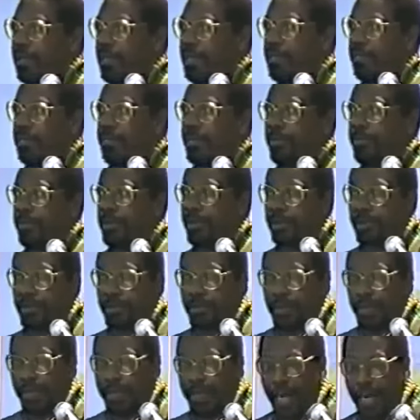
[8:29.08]
equivalent
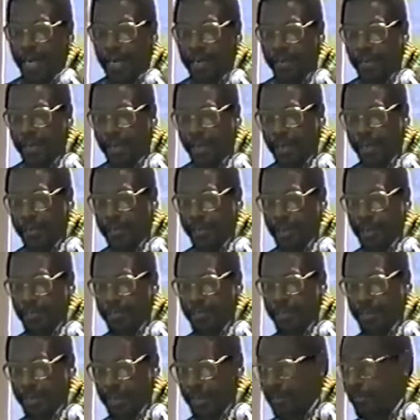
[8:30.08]
to engaging in
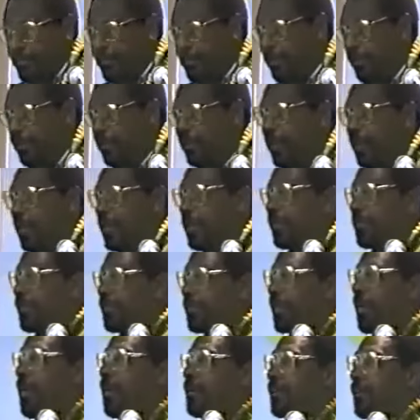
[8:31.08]
some sinful
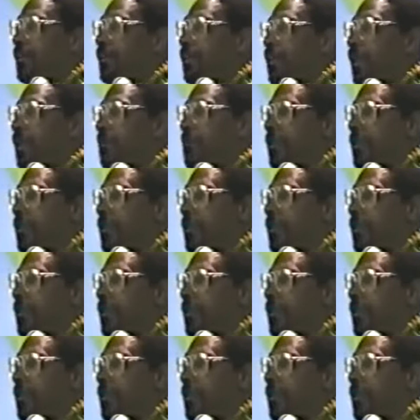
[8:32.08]
discussion,